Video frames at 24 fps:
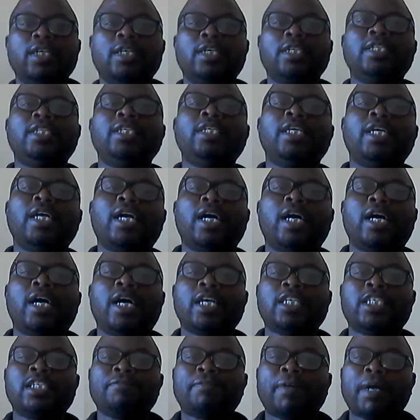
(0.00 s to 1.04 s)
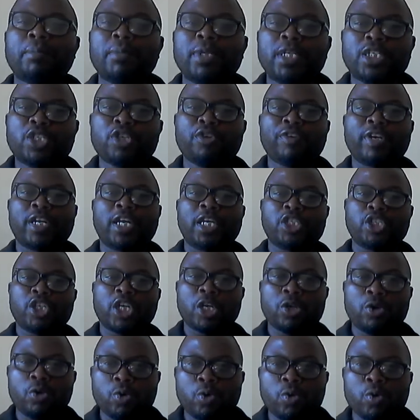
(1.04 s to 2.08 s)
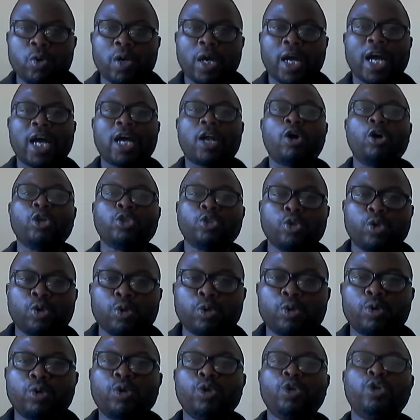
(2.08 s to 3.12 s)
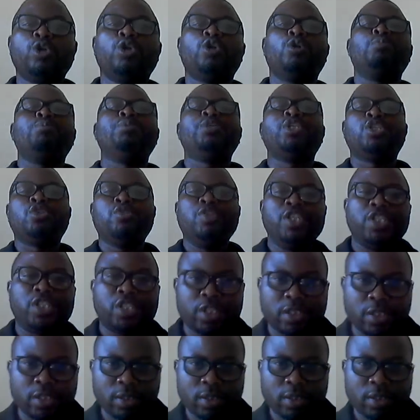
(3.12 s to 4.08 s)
The achievability of organizational goal can also be reached.